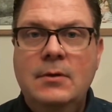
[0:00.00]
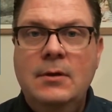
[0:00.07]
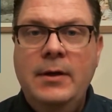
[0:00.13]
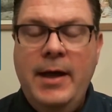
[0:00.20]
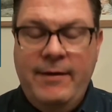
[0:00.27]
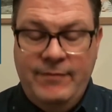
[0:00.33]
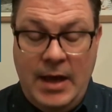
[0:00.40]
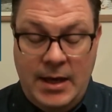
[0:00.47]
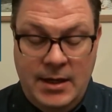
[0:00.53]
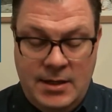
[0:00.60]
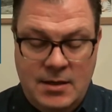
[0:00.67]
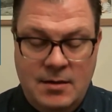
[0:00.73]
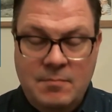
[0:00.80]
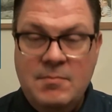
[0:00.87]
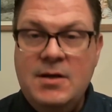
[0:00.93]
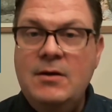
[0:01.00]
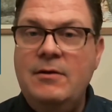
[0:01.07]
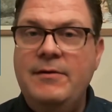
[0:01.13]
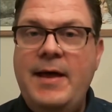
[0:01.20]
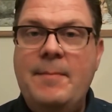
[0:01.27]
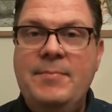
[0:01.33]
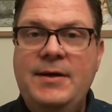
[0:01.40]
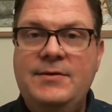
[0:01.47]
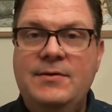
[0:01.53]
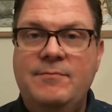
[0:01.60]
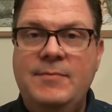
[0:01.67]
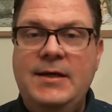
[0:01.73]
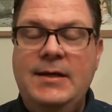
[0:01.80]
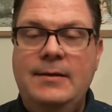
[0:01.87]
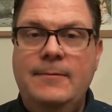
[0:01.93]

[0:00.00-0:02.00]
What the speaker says: Have gotten into the middle of that piece of meat.